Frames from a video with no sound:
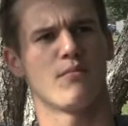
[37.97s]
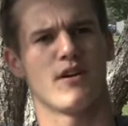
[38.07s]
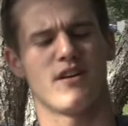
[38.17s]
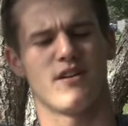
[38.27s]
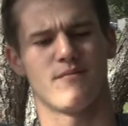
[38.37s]

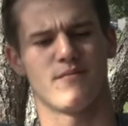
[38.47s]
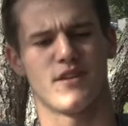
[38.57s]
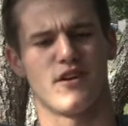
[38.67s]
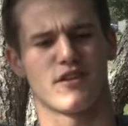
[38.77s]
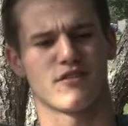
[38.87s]
But um,
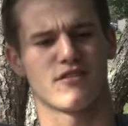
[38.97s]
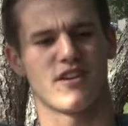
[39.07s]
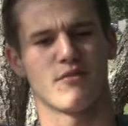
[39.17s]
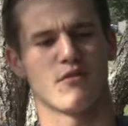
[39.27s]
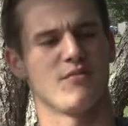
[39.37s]
the doctor
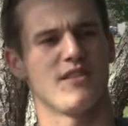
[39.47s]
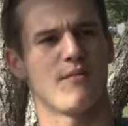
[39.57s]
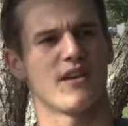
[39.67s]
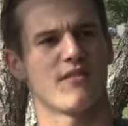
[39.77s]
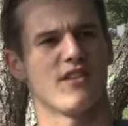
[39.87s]
said it wouldn't be
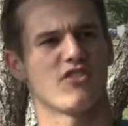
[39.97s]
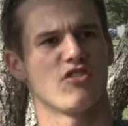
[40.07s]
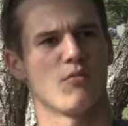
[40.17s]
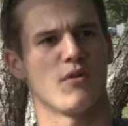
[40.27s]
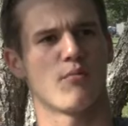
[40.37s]
that big of an
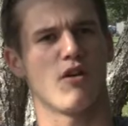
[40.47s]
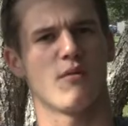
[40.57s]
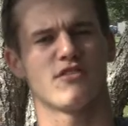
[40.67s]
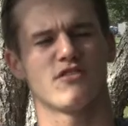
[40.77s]
issue, it wouldn't be a problem.